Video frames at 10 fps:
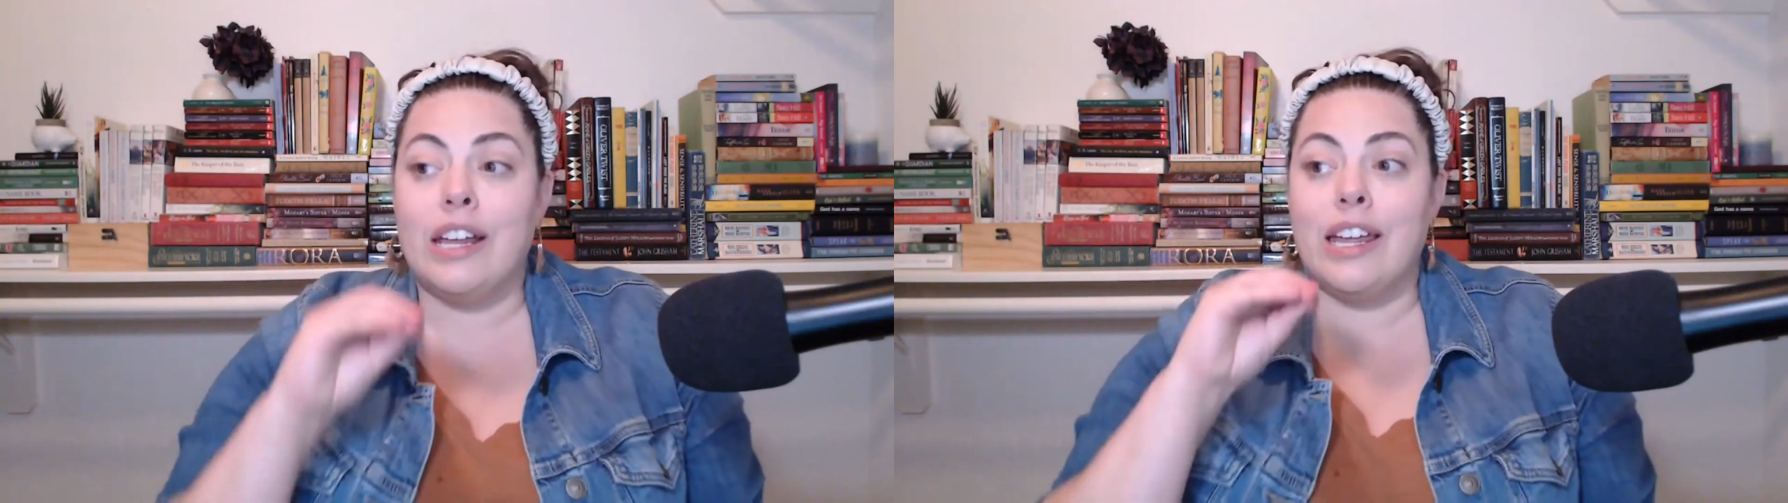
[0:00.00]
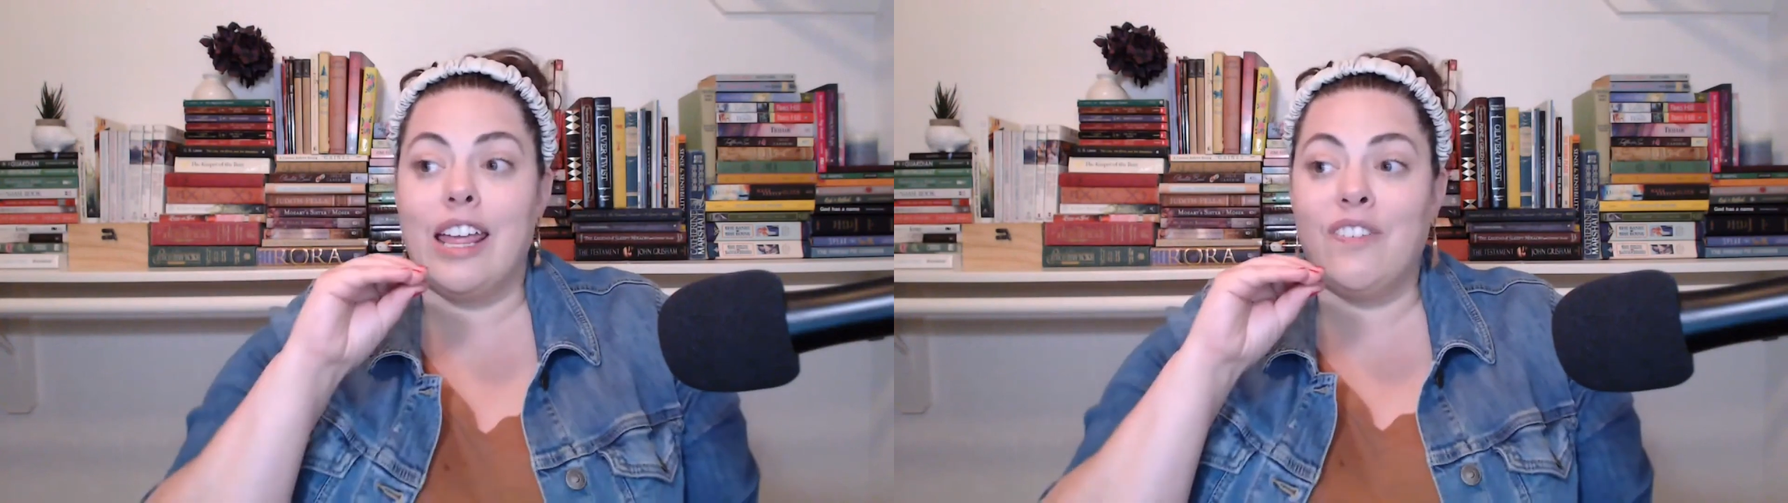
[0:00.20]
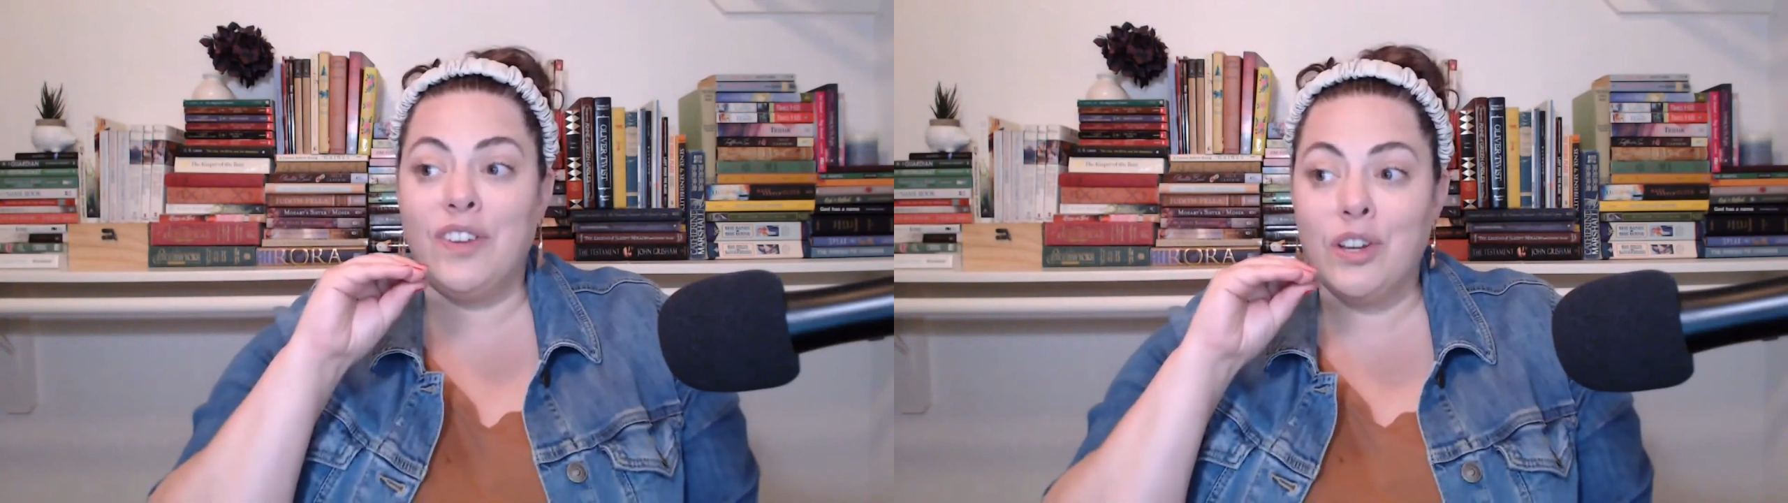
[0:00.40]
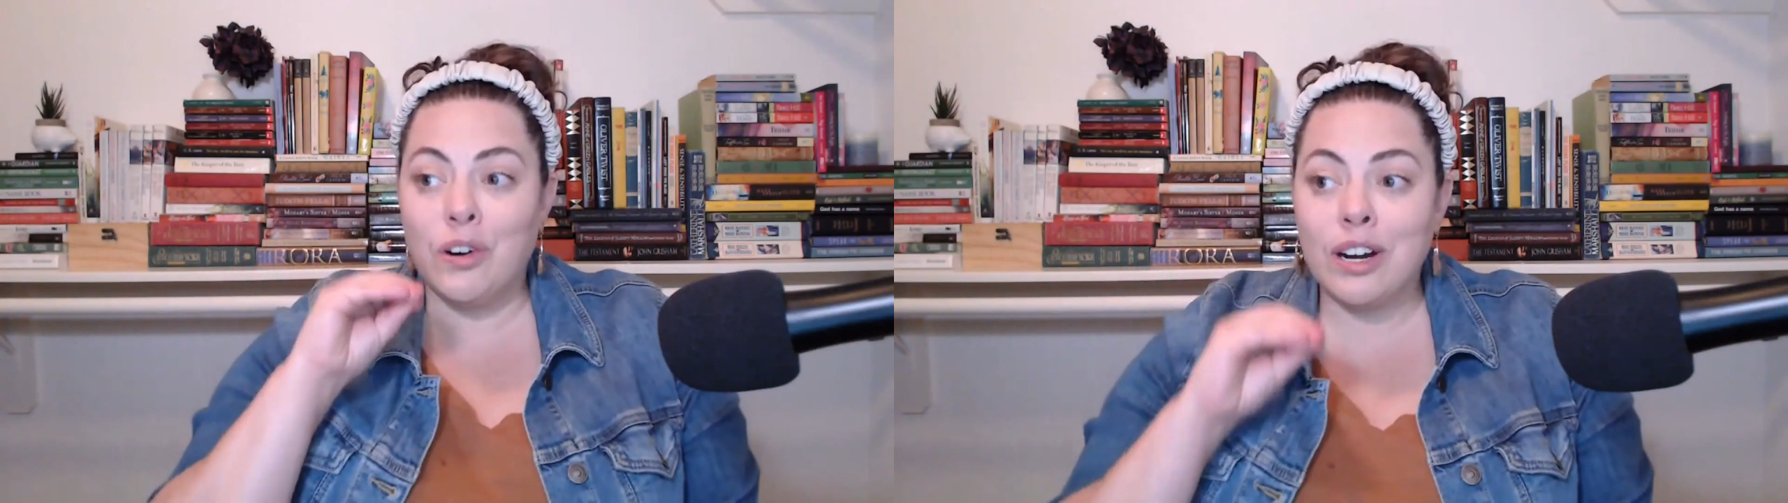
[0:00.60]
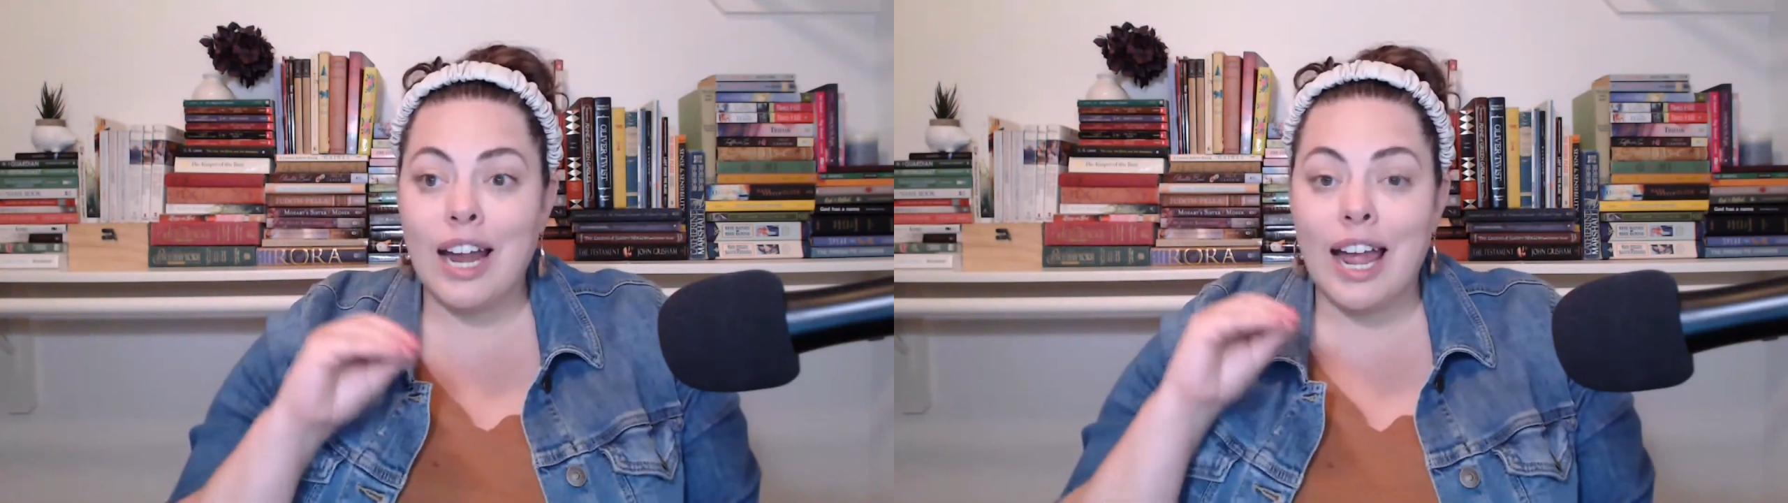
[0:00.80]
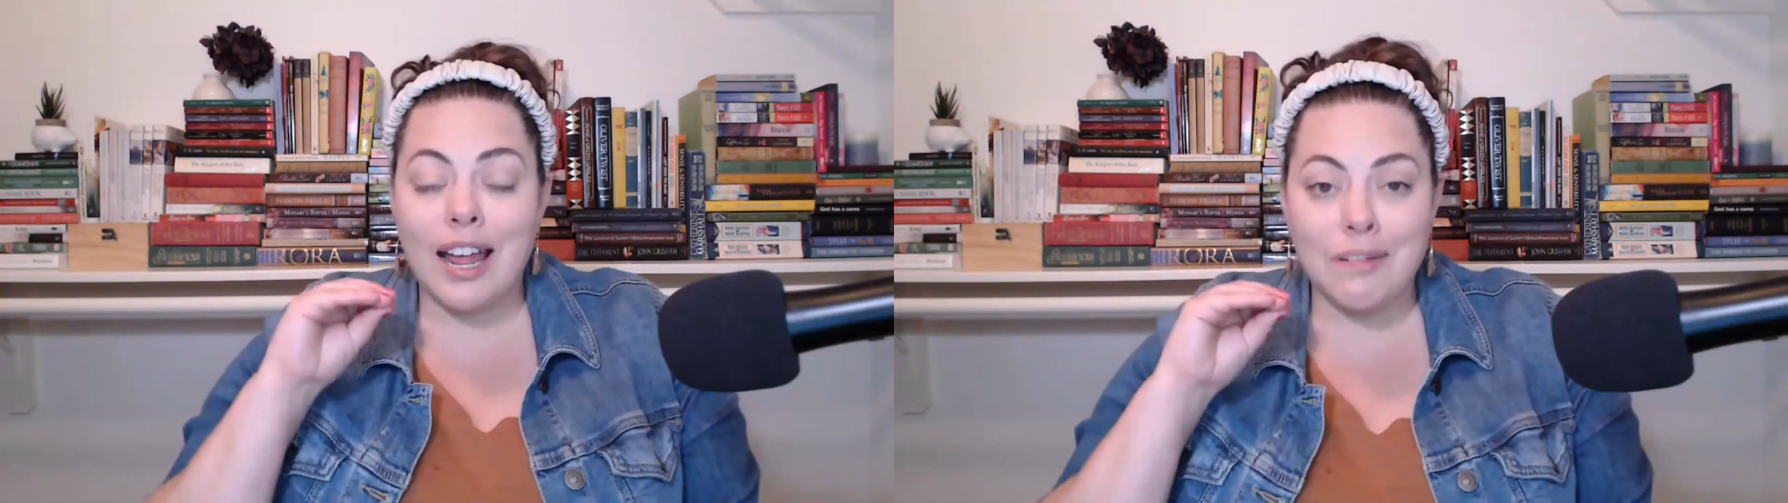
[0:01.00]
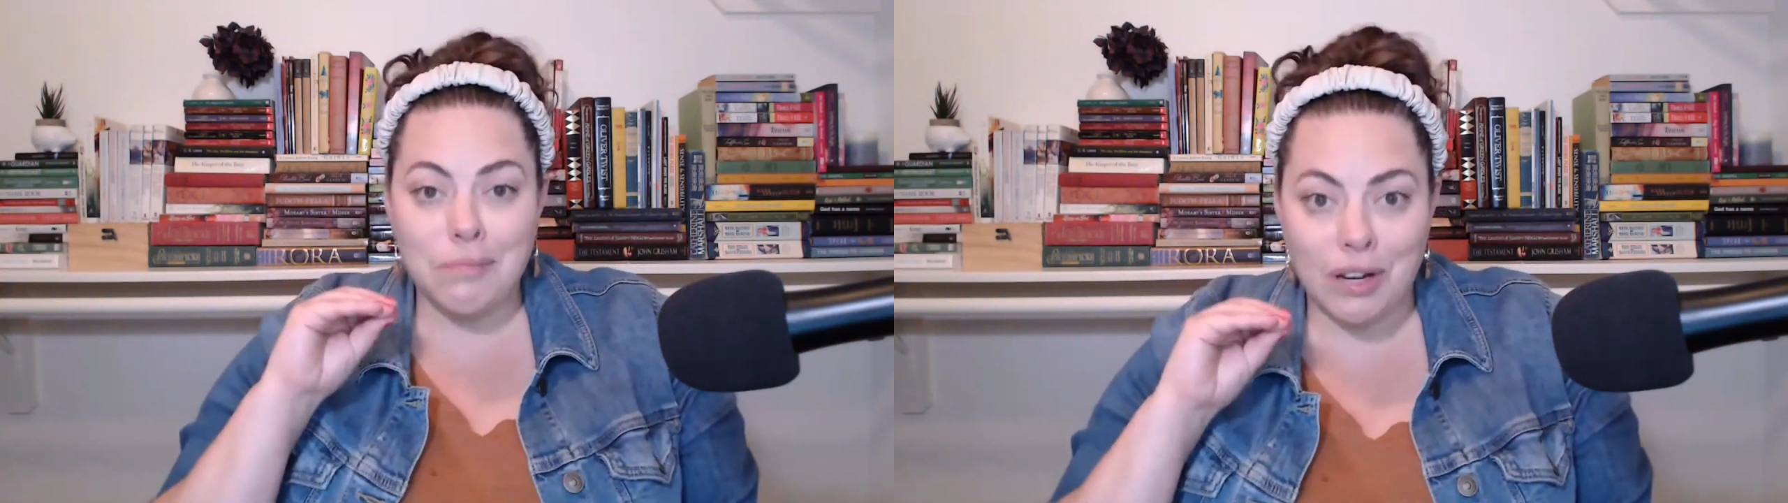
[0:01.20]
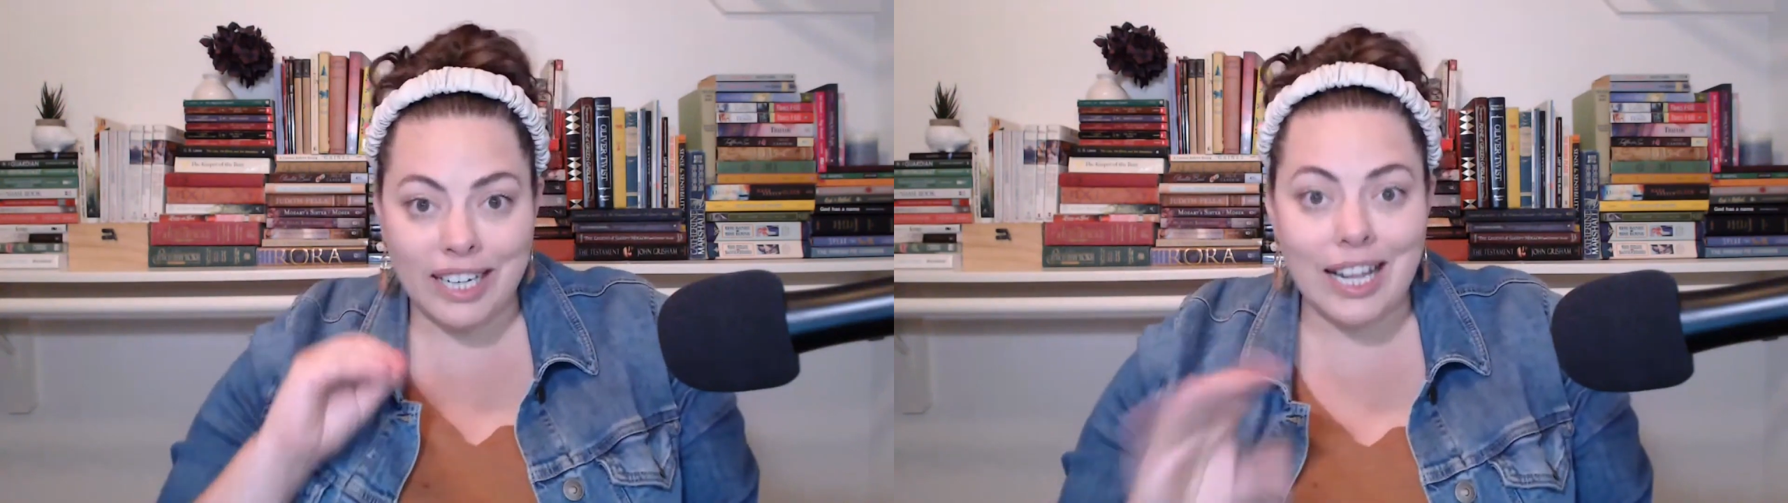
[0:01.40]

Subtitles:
If you're putting